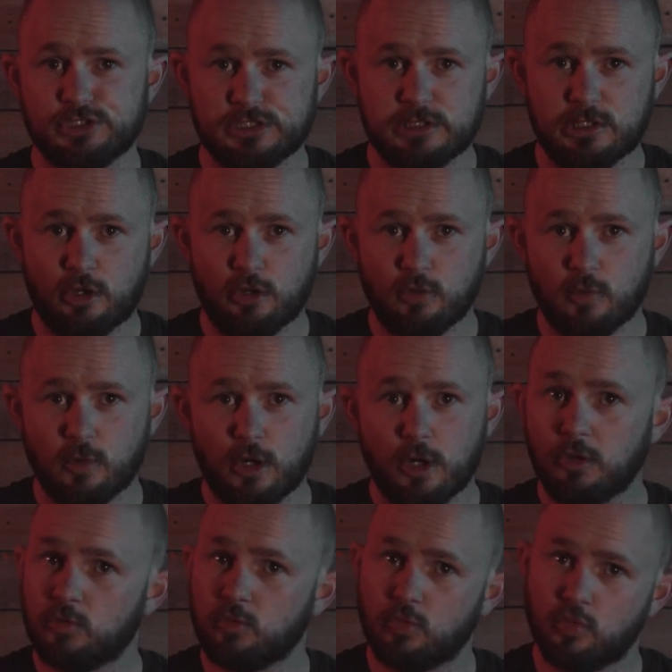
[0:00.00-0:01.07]
a slow
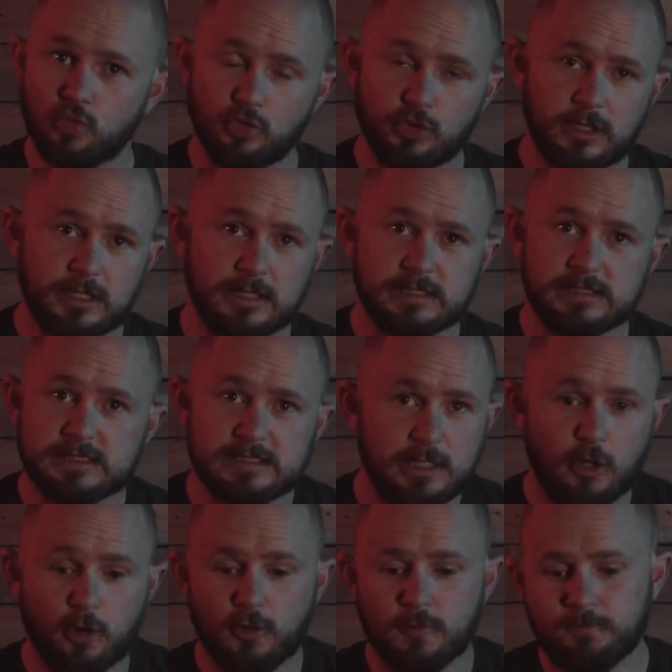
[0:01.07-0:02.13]
roll, really
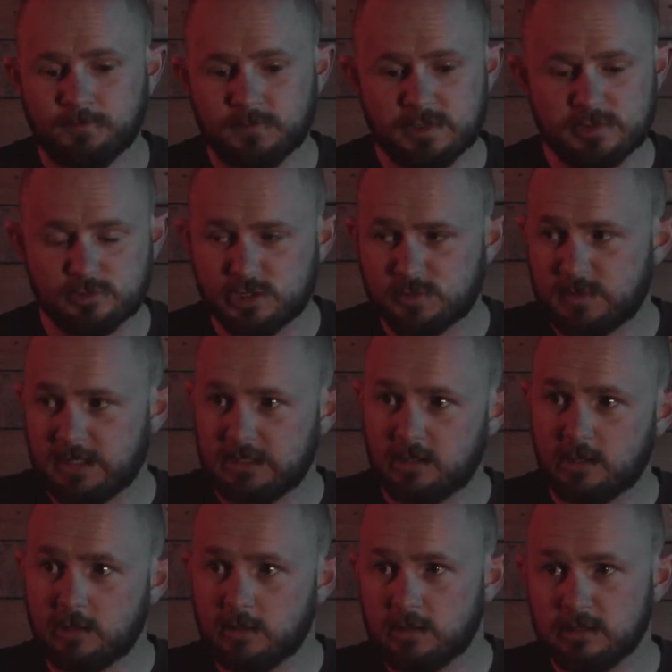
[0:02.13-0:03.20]
slow. This will just be a
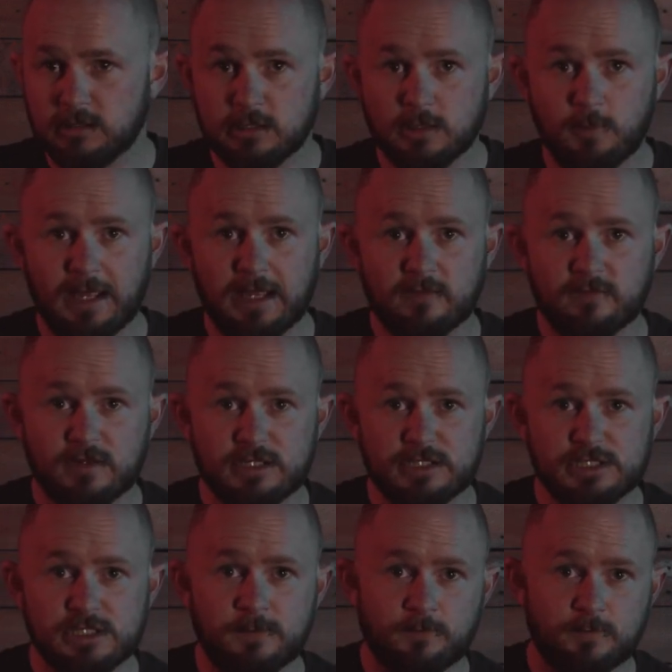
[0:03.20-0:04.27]
little bait
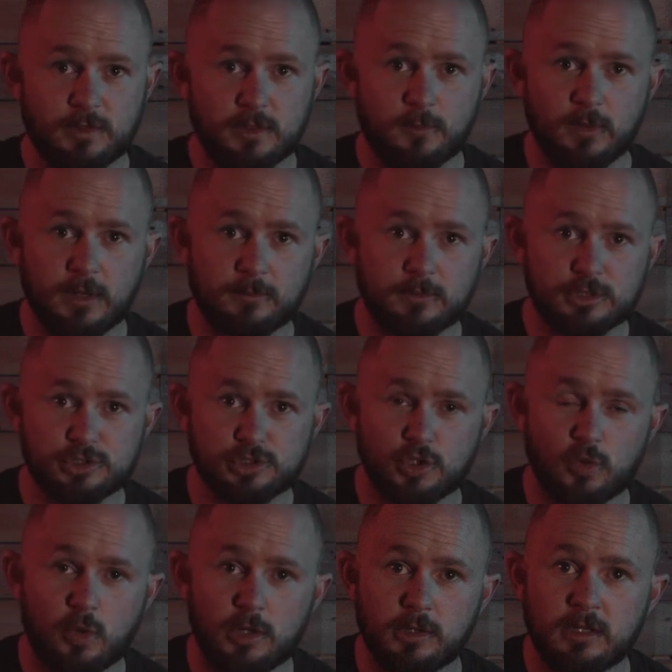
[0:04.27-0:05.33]
fish that the brim can
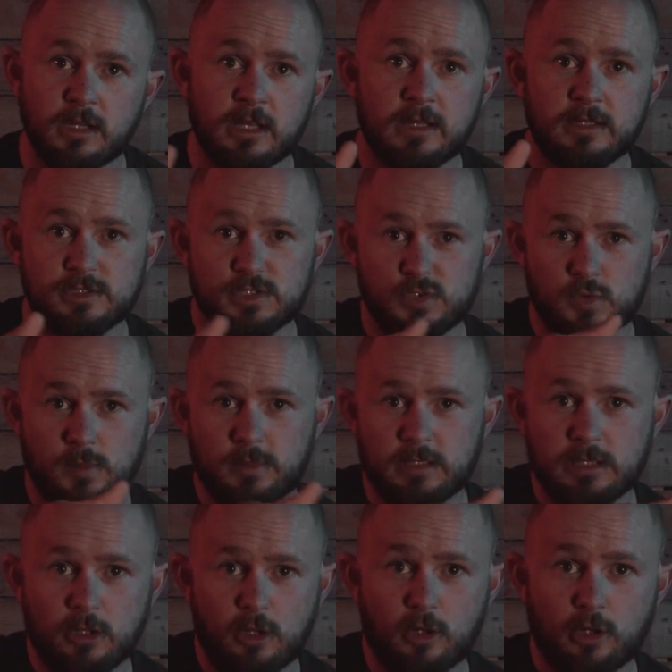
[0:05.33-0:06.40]
chew on, just swimming
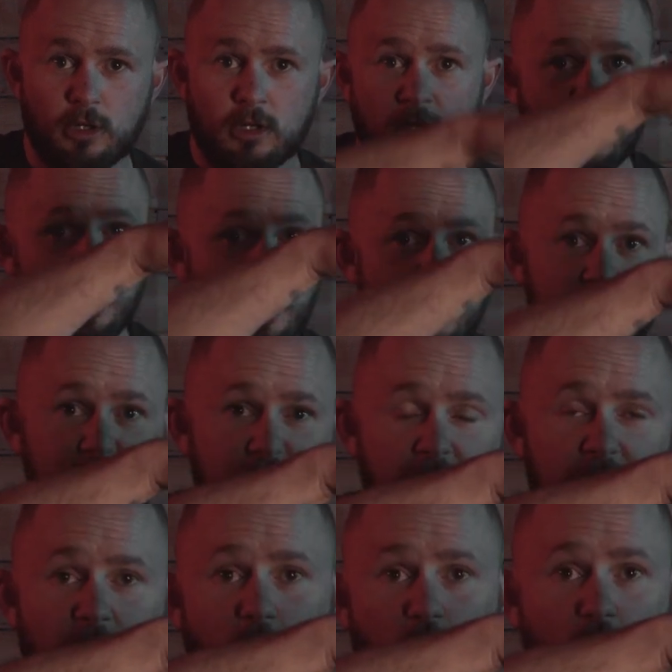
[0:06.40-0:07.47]
along over
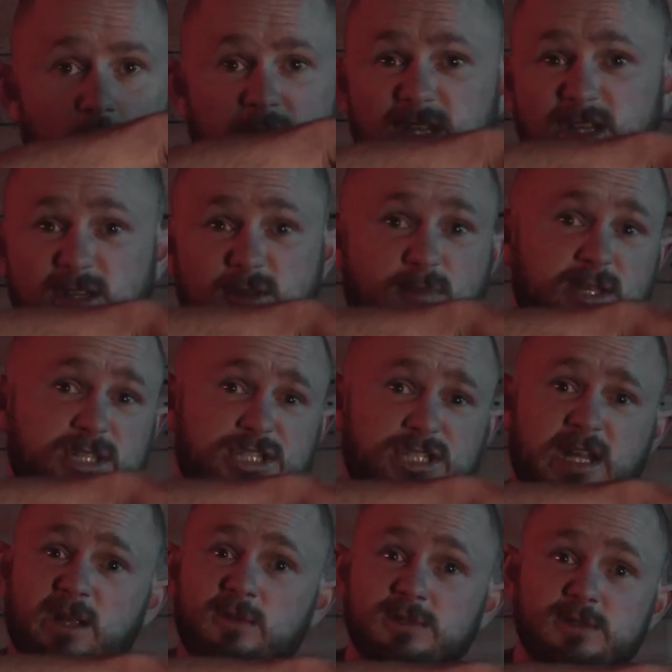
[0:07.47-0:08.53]
shallow water. You can be as
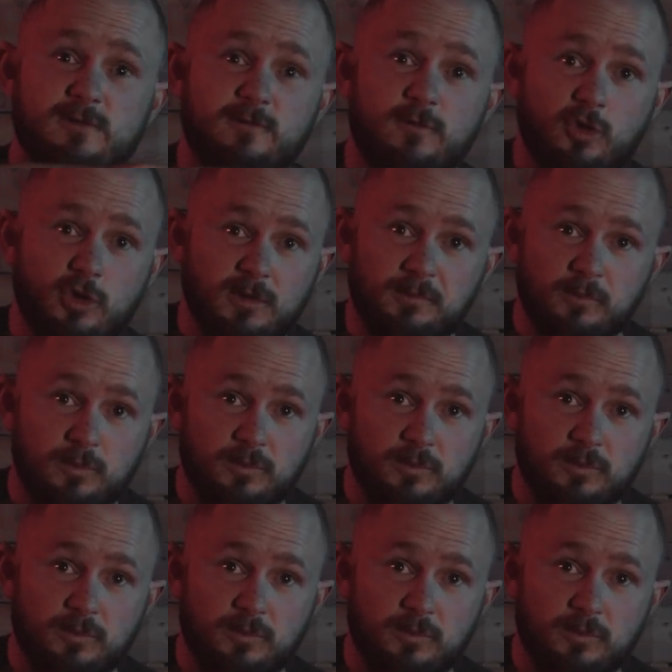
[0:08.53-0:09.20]
shallow as a foot,